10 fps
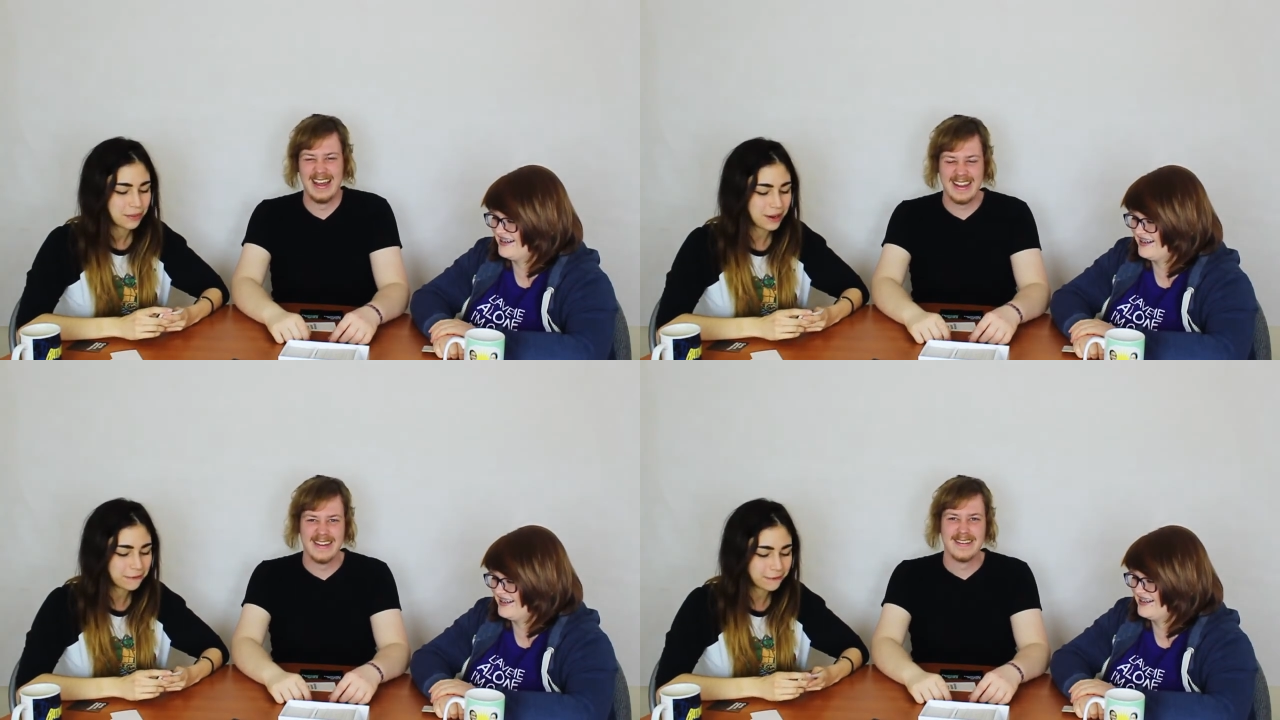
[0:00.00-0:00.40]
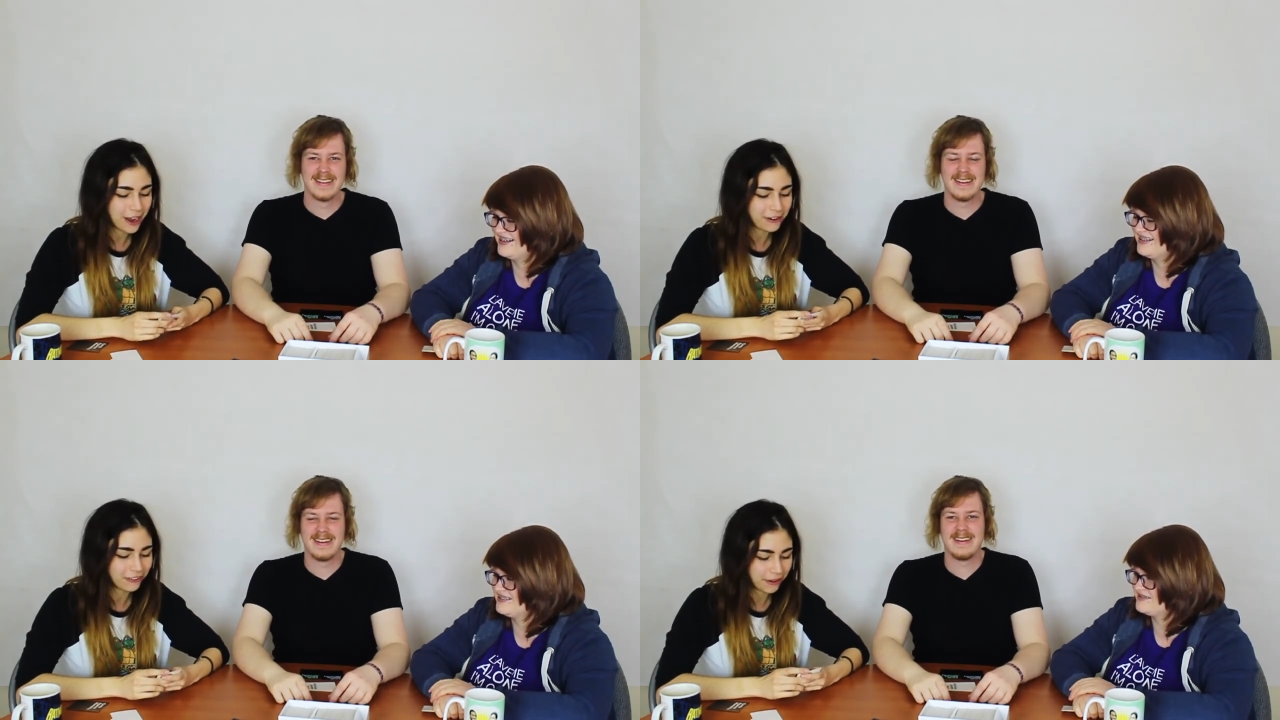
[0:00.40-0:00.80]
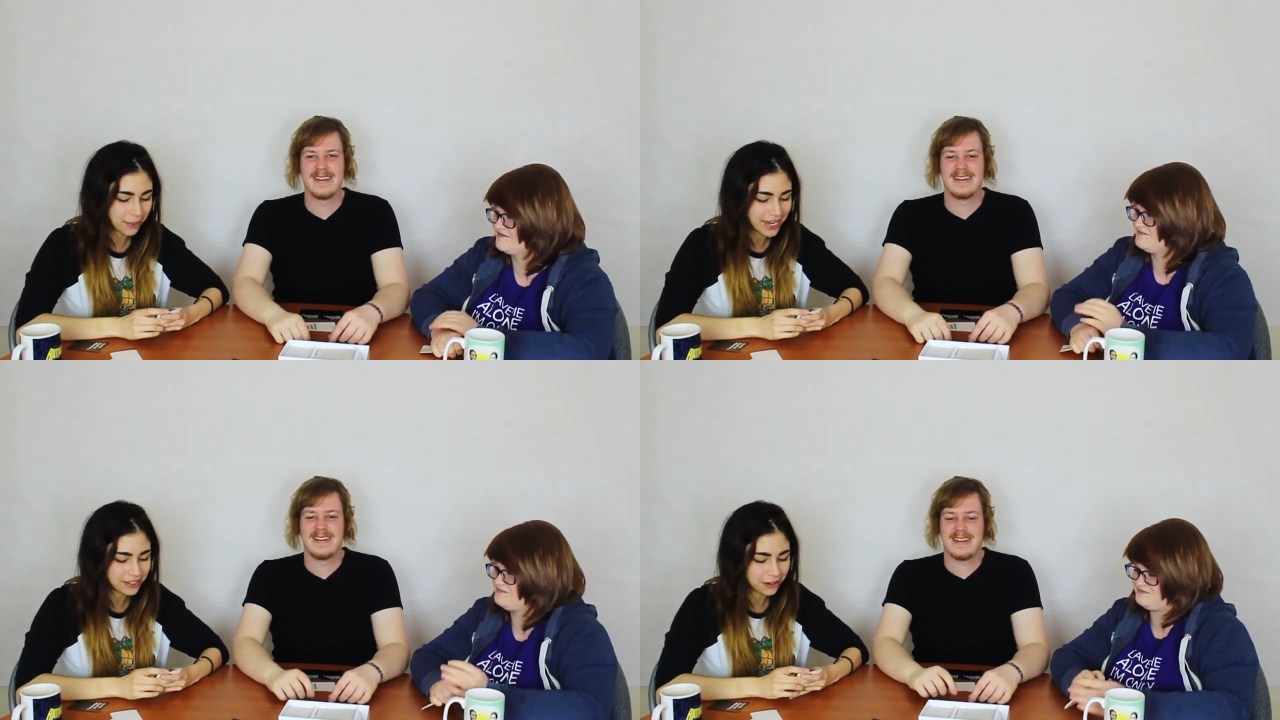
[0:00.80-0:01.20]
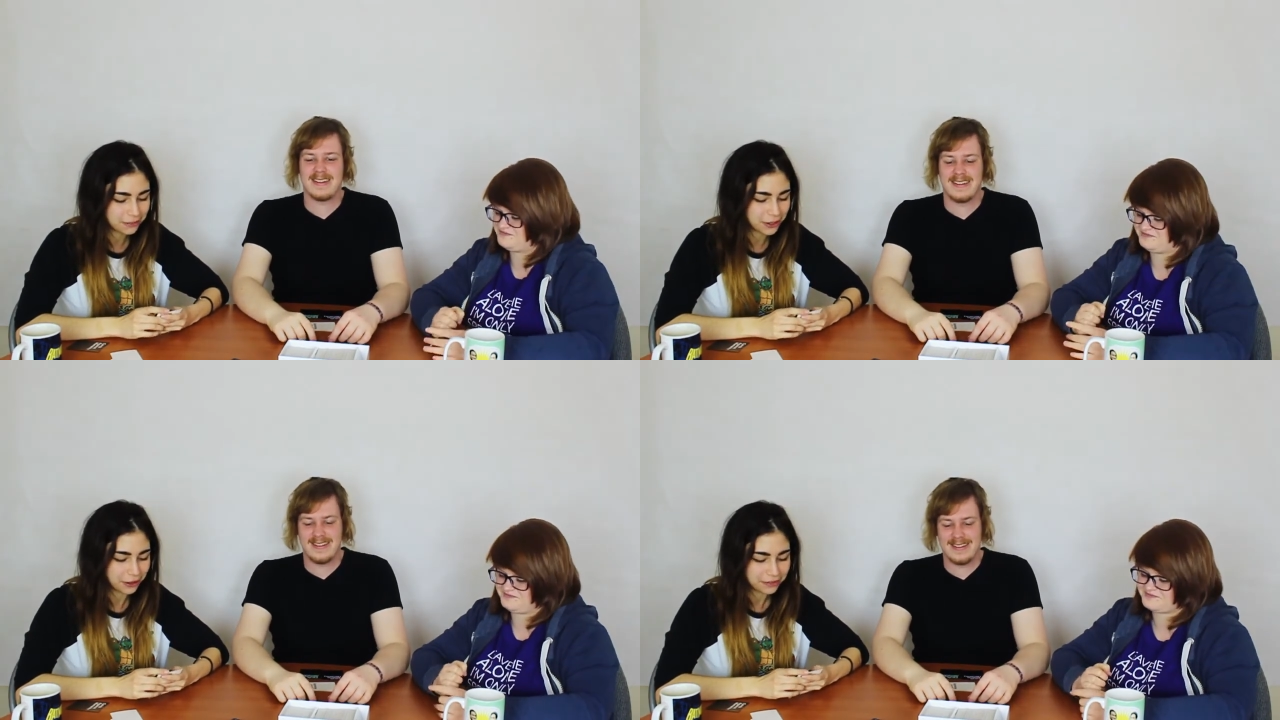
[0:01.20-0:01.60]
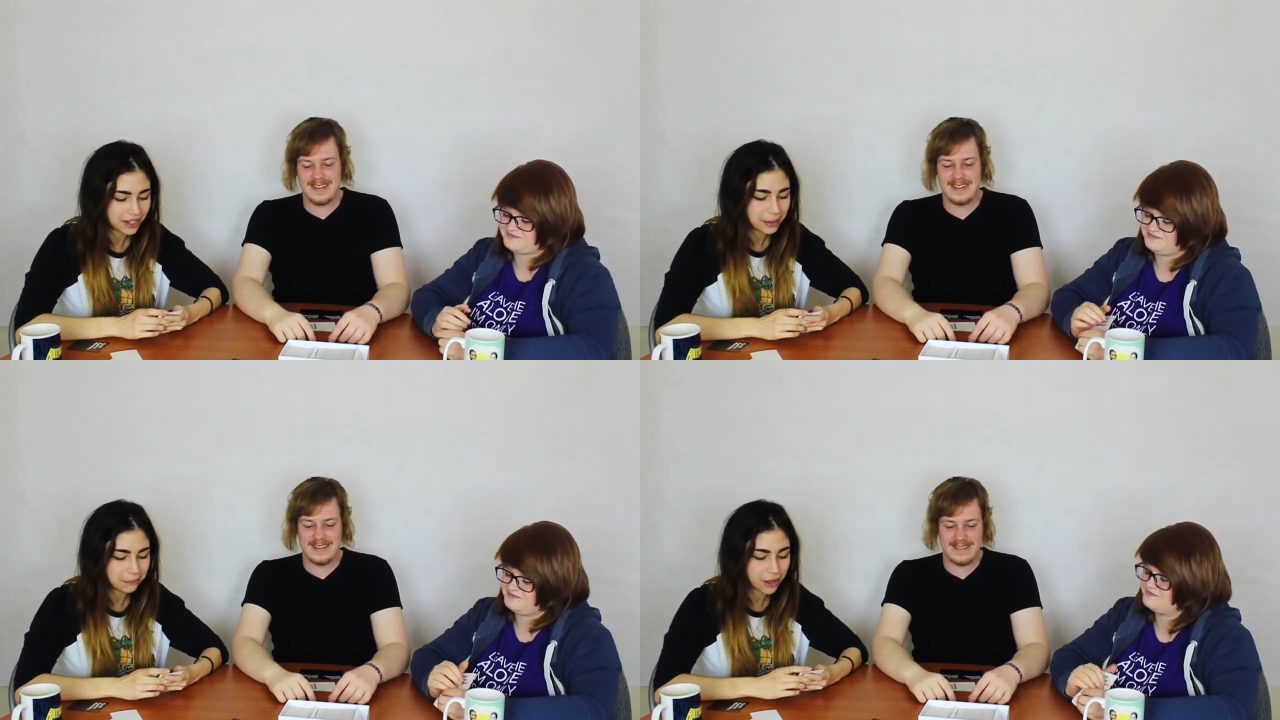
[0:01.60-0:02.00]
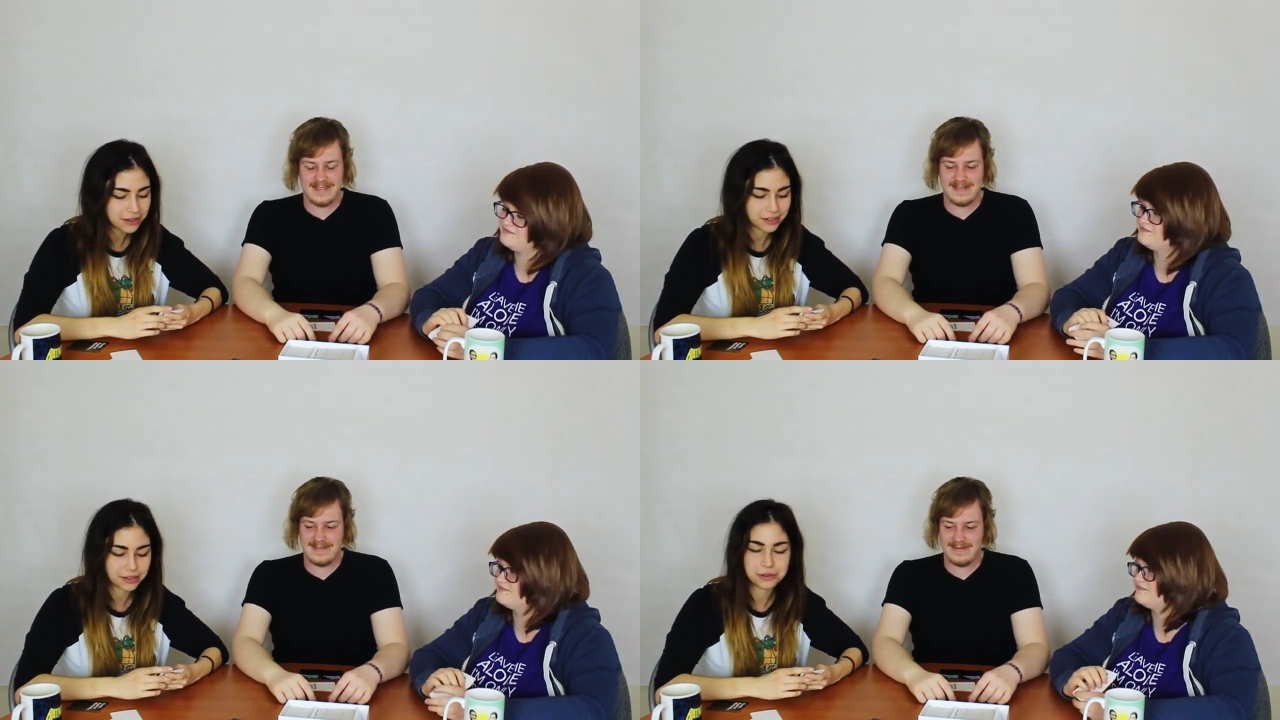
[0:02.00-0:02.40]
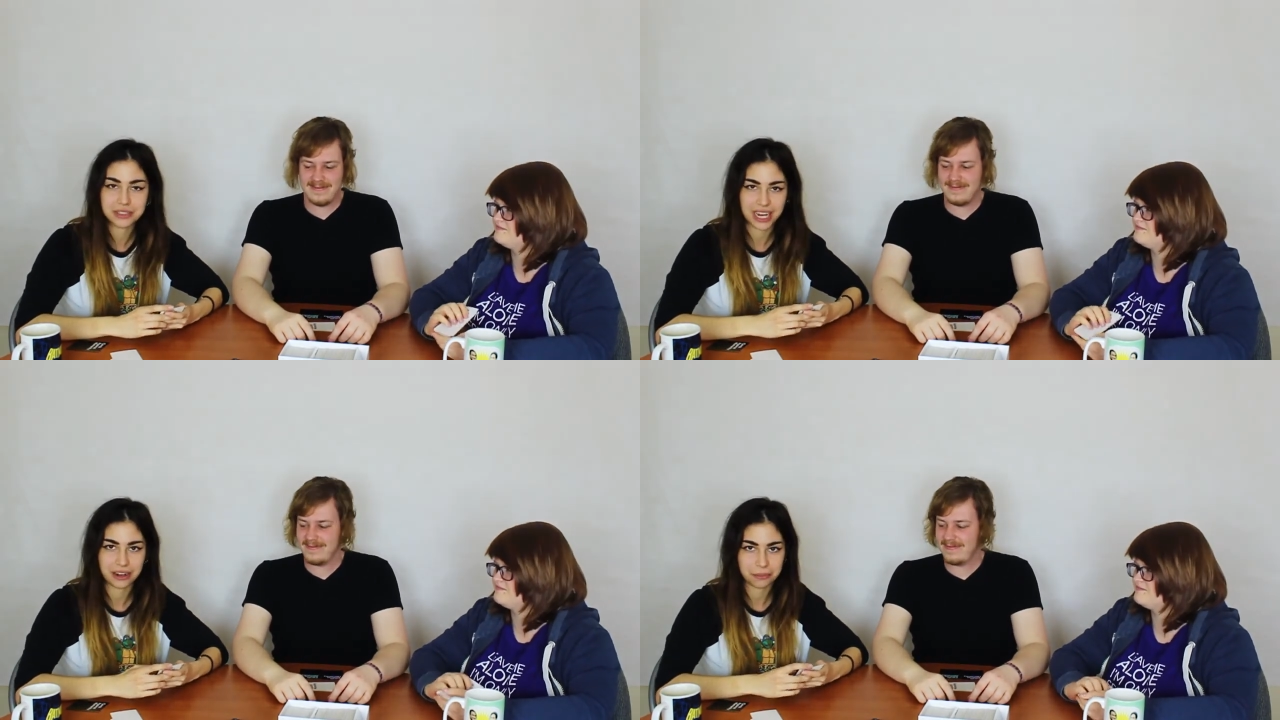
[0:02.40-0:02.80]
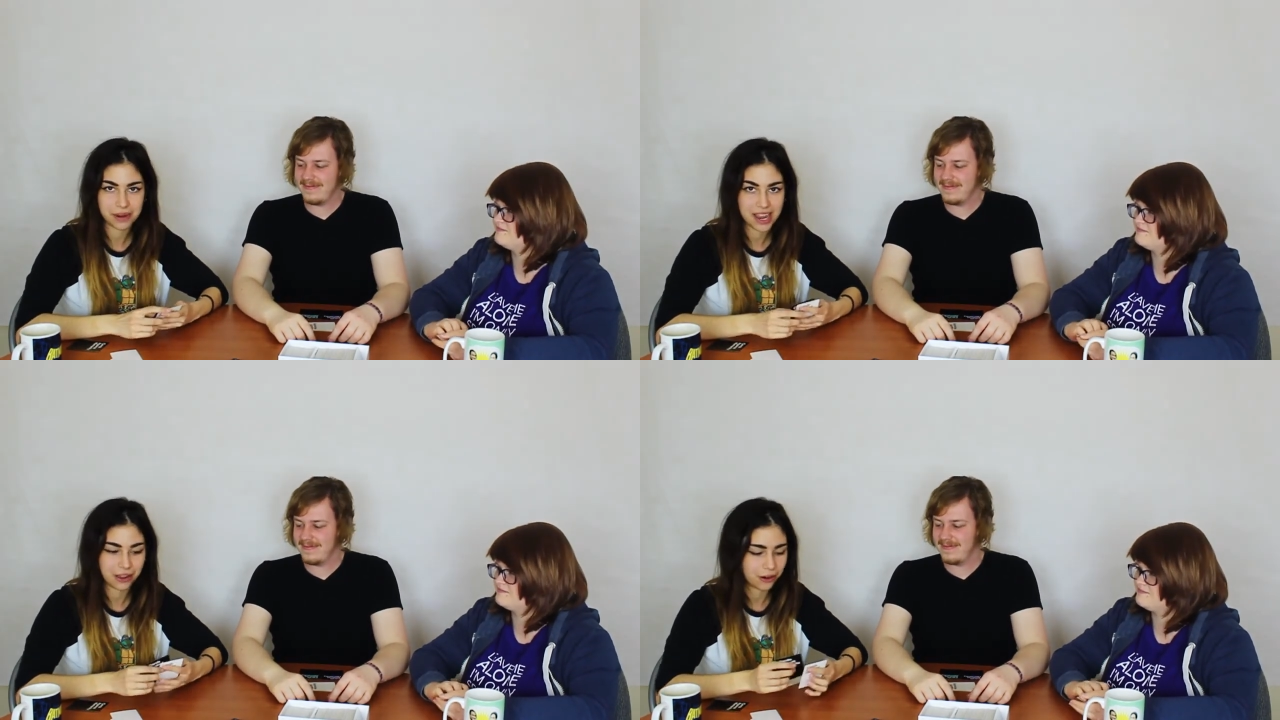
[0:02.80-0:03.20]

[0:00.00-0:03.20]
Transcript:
Speaker 1: when Pharaoh remained unmoved, Moses called down a plague